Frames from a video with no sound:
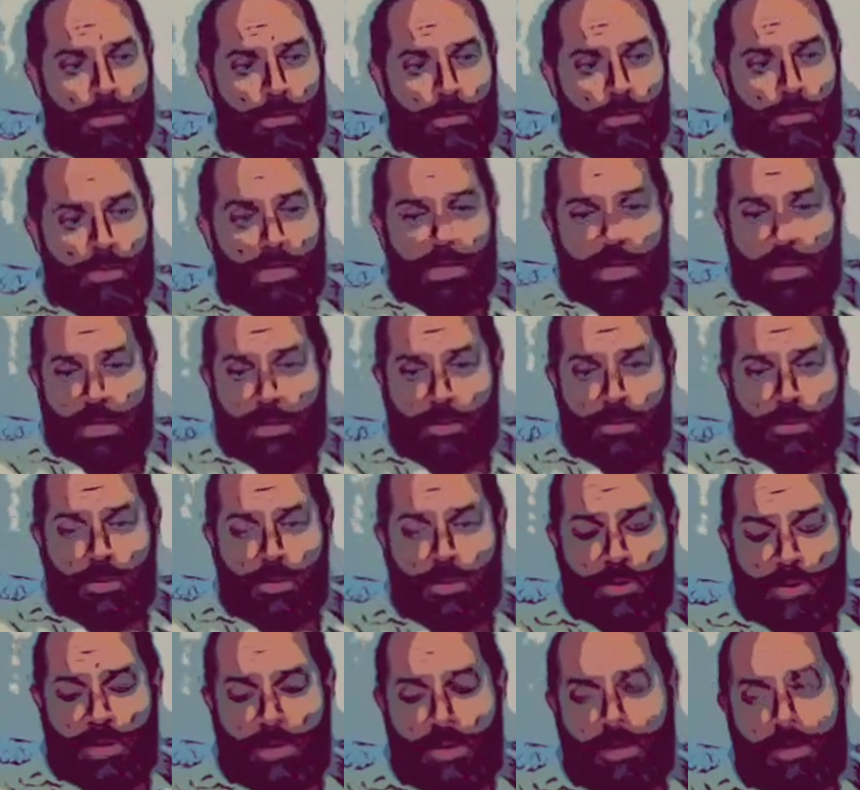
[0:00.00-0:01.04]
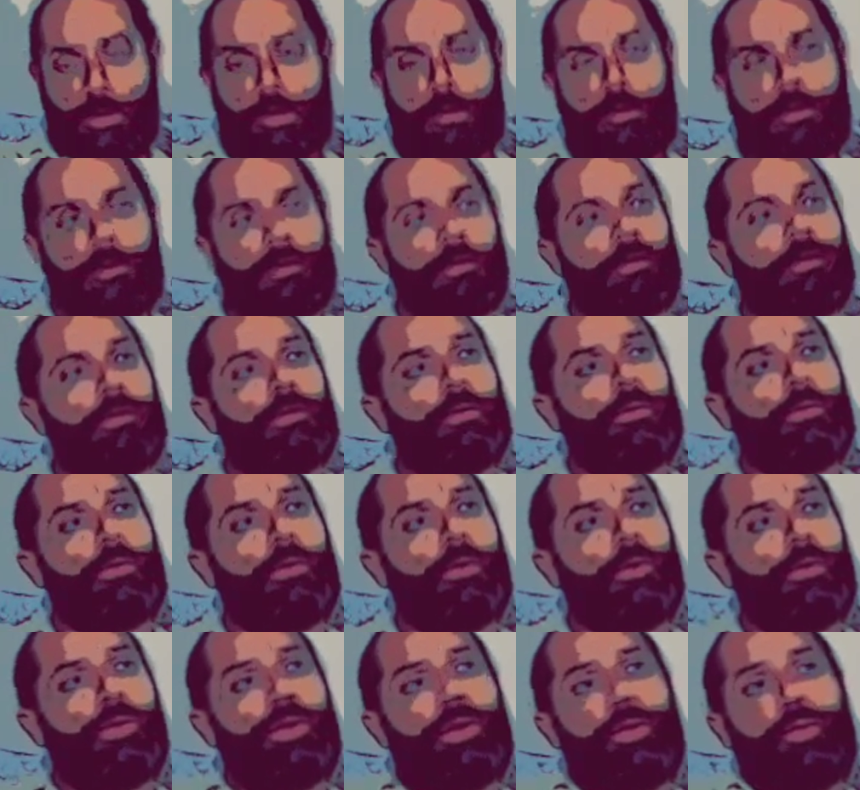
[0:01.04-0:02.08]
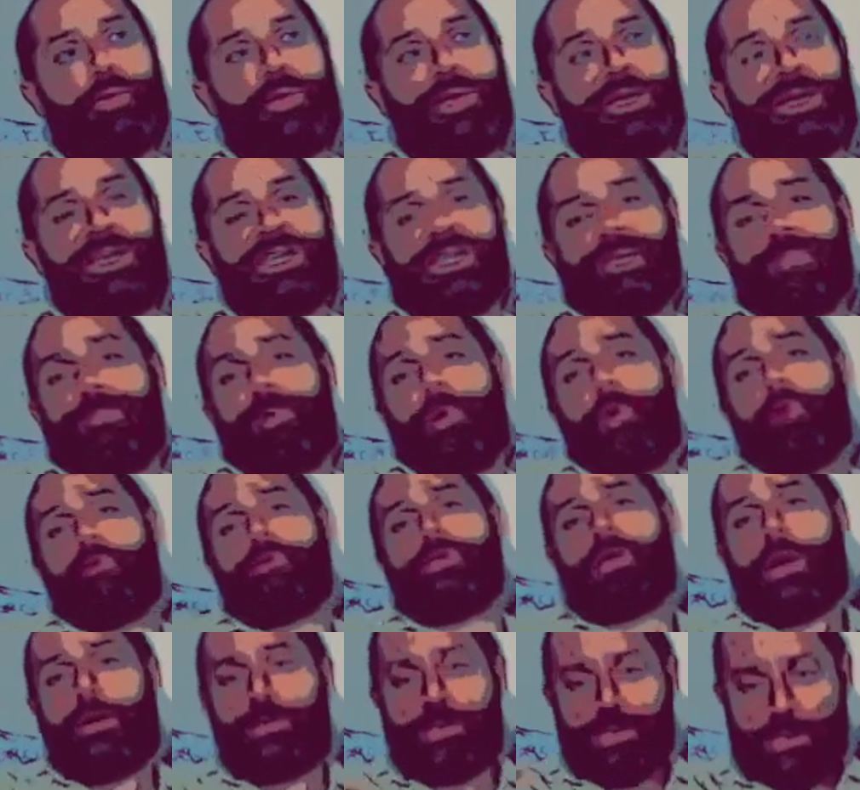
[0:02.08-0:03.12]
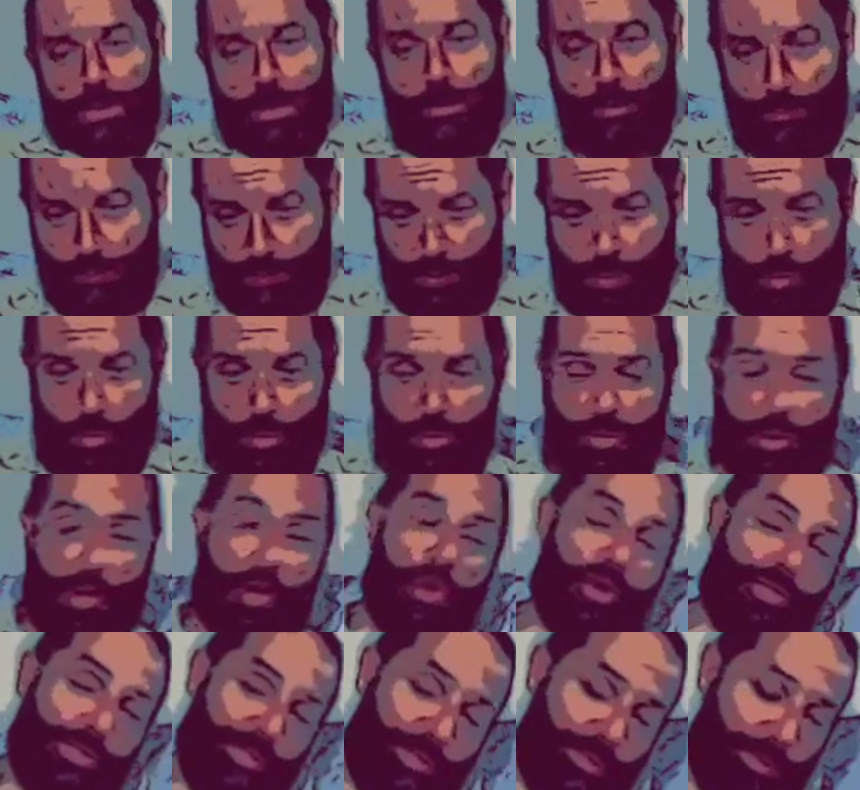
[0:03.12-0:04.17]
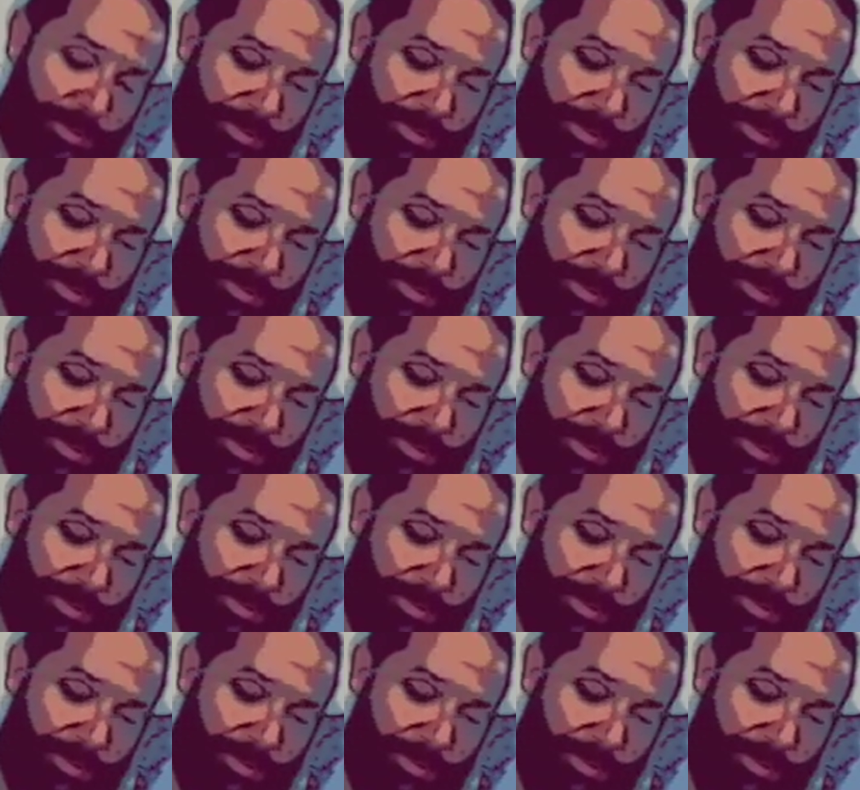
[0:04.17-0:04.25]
begin to think, or that we expose ourselves to thought.